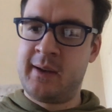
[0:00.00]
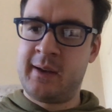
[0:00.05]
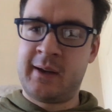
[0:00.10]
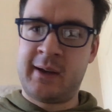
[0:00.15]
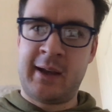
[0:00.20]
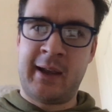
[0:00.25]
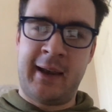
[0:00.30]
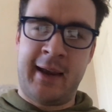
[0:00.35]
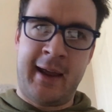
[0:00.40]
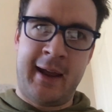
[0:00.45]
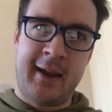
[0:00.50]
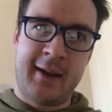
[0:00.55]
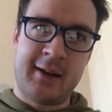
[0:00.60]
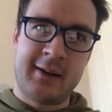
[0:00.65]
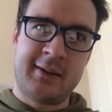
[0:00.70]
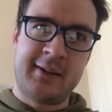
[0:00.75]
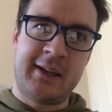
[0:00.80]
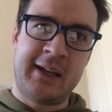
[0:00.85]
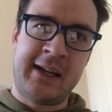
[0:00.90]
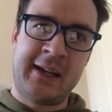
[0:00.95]

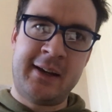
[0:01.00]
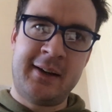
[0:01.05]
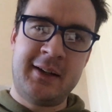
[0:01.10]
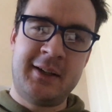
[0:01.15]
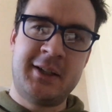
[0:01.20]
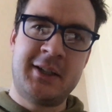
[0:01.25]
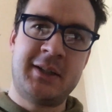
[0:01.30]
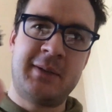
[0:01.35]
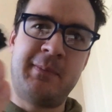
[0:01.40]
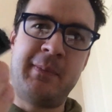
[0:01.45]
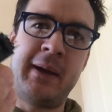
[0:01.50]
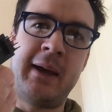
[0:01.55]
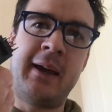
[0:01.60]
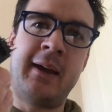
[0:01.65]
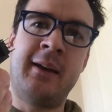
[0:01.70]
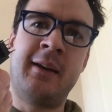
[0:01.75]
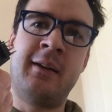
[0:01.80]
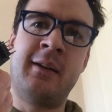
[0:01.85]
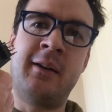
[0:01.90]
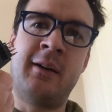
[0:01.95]
connect each
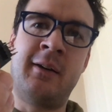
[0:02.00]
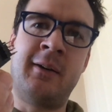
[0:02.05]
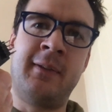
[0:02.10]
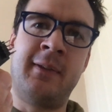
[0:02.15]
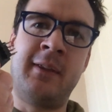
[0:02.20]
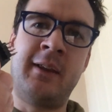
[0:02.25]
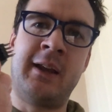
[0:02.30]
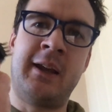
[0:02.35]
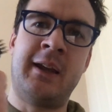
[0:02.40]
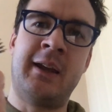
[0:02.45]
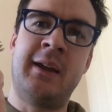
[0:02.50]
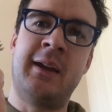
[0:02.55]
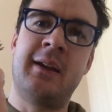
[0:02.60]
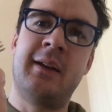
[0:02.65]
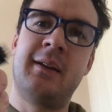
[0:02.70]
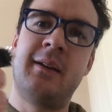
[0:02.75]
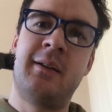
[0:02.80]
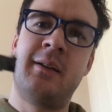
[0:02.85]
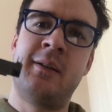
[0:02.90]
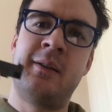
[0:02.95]
pin on the
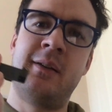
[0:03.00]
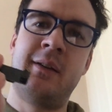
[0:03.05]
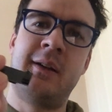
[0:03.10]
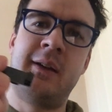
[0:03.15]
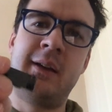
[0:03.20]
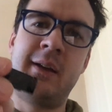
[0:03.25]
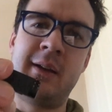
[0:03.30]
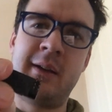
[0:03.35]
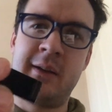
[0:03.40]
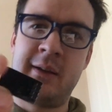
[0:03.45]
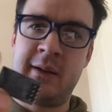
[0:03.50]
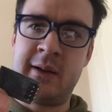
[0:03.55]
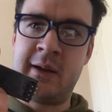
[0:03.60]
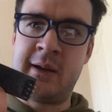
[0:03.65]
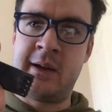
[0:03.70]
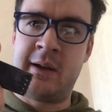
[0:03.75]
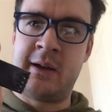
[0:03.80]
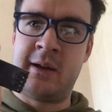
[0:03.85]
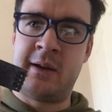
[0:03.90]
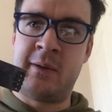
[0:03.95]

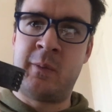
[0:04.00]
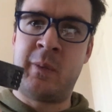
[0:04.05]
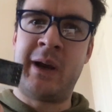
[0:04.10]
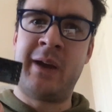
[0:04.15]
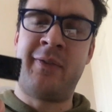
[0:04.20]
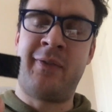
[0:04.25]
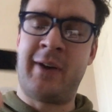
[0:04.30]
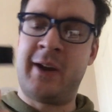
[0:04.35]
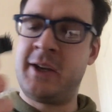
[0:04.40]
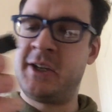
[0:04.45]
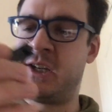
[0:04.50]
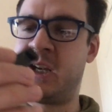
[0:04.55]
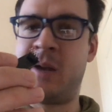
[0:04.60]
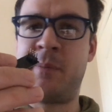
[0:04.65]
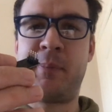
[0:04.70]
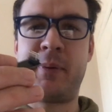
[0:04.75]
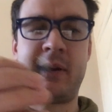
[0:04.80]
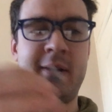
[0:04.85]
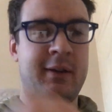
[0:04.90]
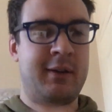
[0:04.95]
Wi-Fi
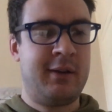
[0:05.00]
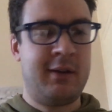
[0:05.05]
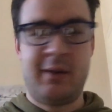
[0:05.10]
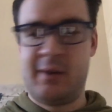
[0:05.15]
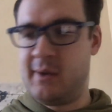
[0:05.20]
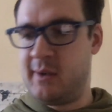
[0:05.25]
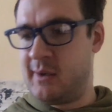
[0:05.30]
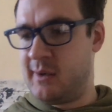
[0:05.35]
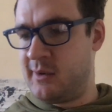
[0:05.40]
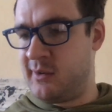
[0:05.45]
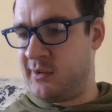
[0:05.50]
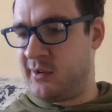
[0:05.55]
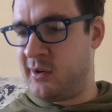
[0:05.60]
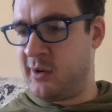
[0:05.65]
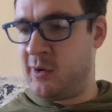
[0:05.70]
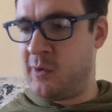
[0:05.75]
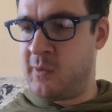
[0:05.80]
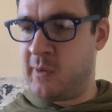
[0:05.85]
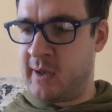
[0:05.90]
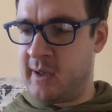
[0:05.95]
chip
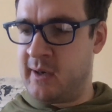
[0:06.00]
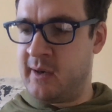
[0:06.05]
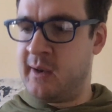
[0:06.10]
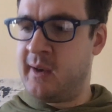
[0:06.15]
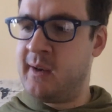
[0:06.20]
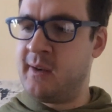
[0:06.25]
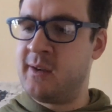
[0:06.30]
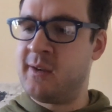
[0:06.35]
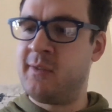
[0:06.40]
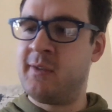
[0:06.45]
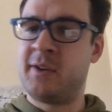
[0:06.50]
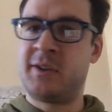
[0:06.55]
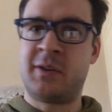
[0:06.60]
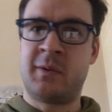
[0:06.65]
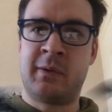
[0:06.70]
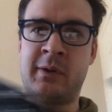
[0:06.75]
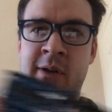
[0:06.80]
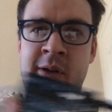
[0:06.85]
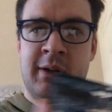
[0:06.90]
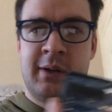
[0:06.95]
to an
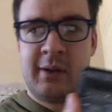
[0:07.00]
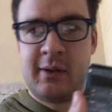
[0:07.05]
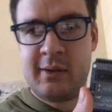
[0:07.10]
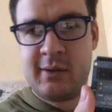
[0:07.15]
individual